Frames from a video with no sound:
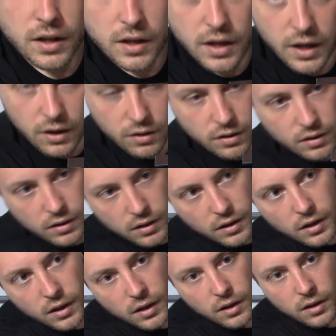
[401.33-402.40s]
Now,
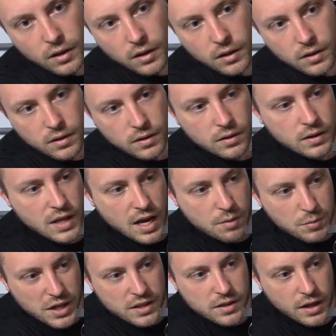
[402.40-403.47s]

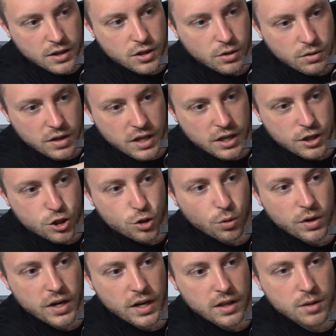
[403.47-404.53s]
that means I don't need a
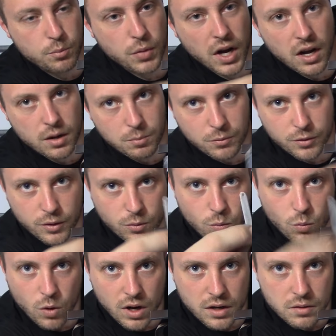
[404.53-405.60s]
joint at the bottom for
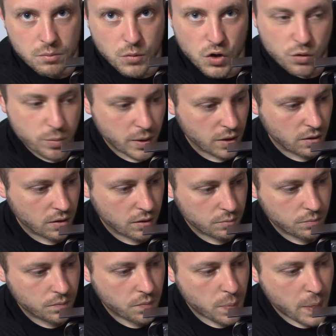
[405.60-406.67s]
one movement arm.
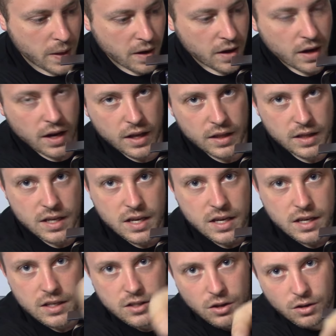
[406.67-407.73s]
And
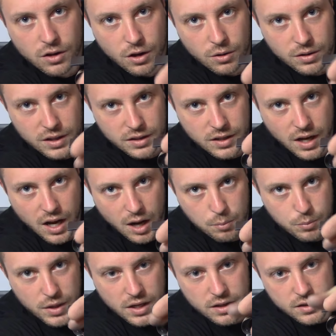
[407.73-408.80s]
these all go at the
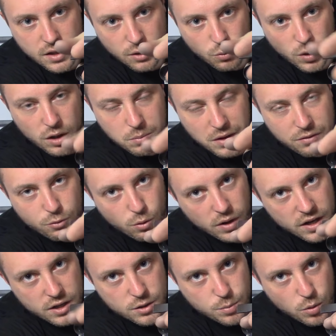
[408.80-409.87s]
top because there will be four
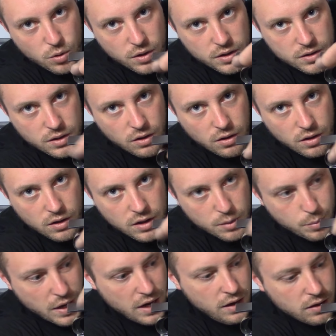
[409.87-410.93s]
hinge points on the
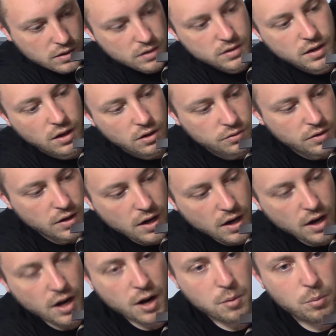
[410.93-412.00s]
panel itself,
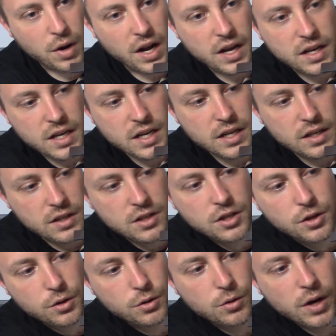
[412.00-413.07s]
but I need
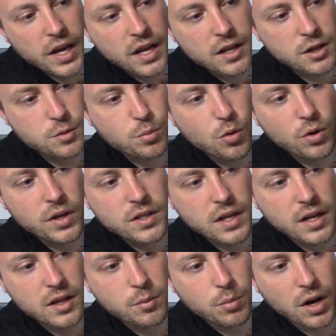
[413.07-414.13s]
two hinge points
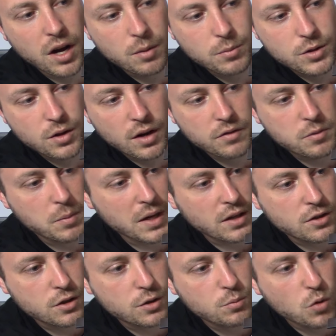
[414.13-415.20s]
at the bottom. So I have to make
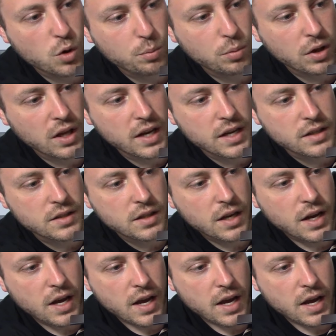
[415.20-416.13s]
two more plates,